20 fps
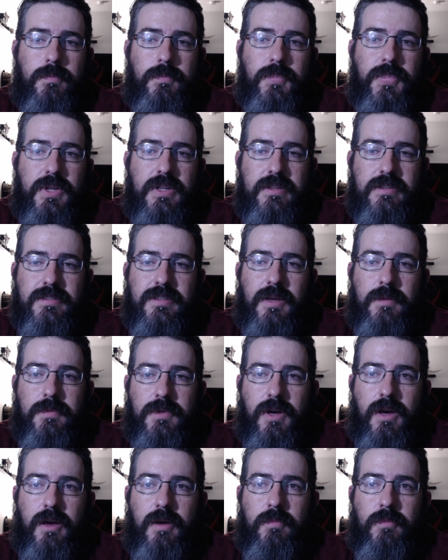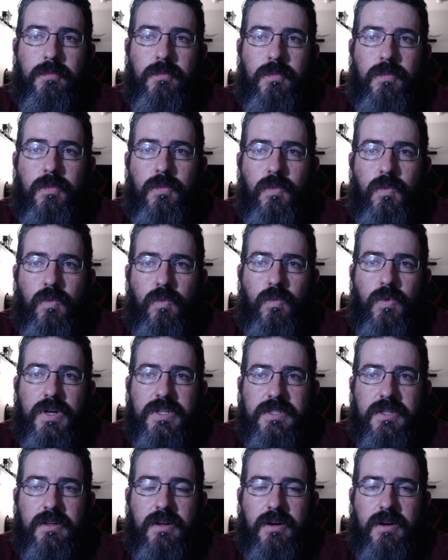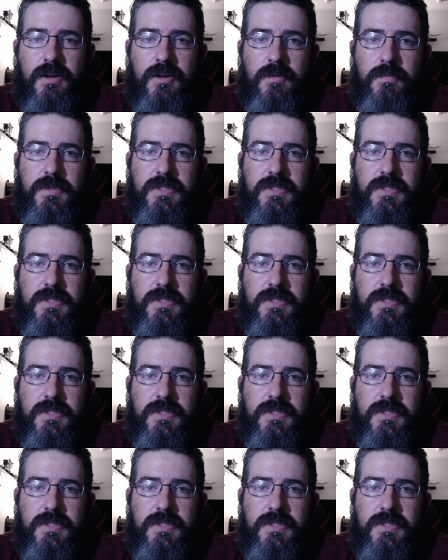But at the same time, was it 100%